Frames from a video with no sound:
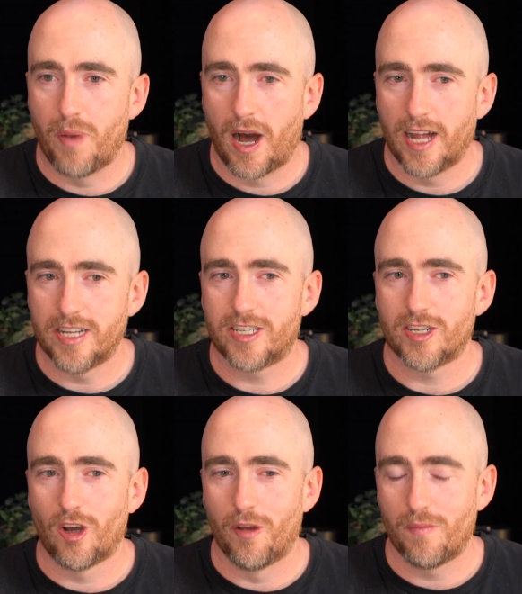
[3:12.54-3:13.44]
But
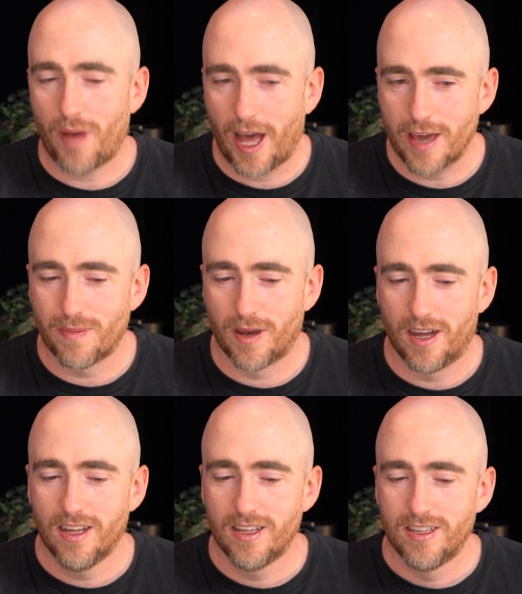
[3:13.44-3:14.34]
on
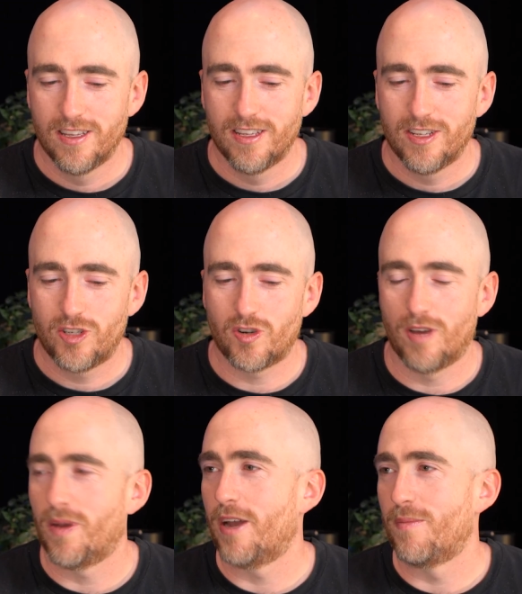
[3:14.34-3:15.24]
paper,
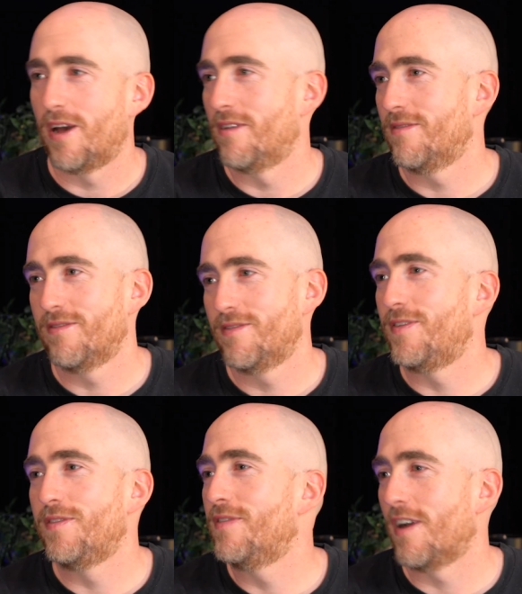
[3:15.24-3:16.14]
Trump had about
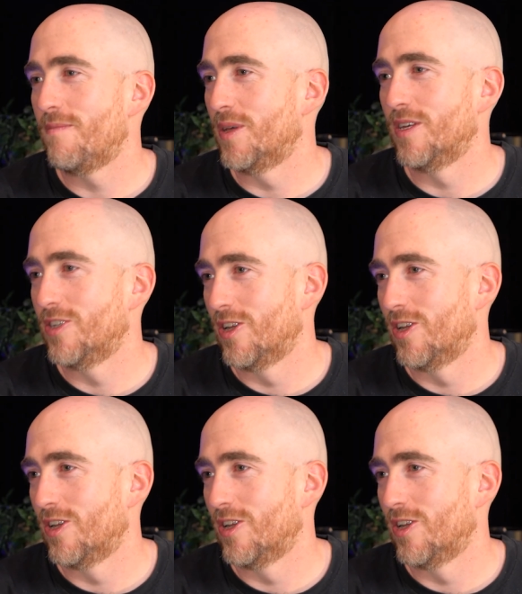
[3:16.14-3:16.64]
$55 billion